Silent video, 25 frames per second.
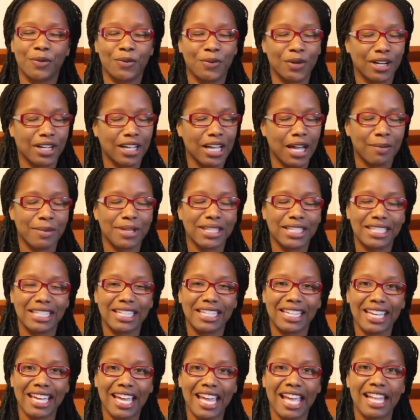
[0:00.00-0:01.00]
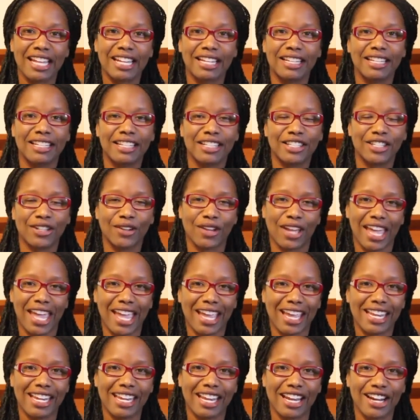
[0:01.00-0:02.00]
We're coming to the end, so
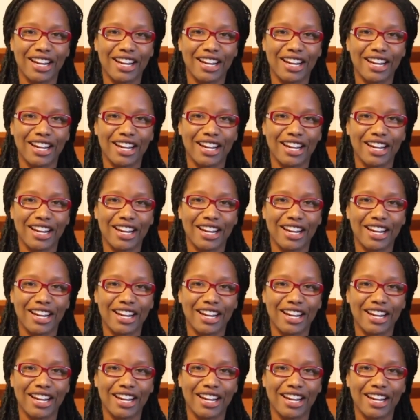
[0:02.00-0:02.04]
hang in